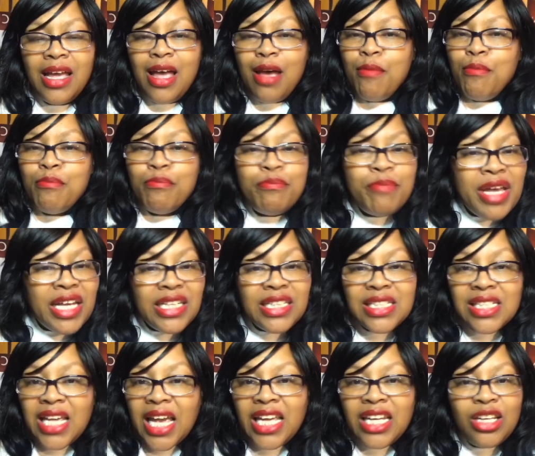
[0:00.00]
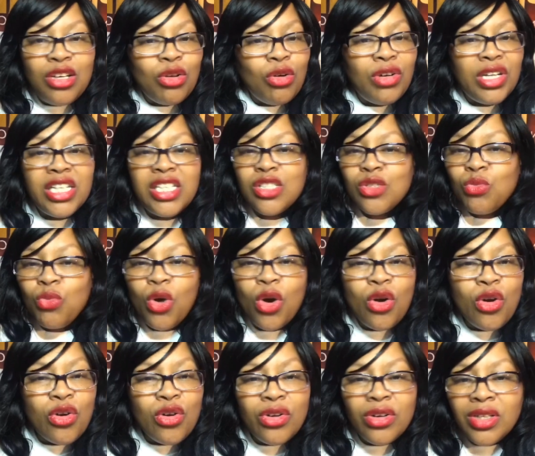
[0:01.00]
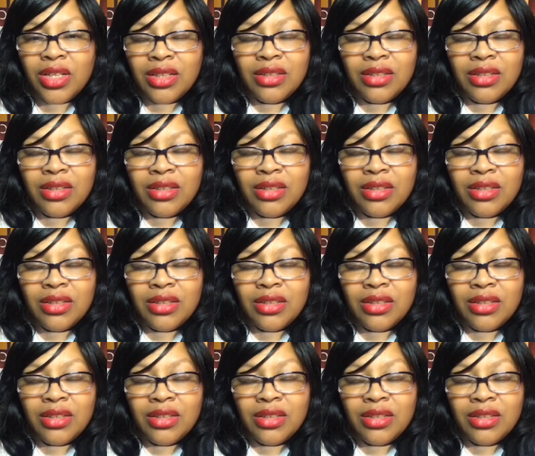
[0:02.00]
meditating on His Word,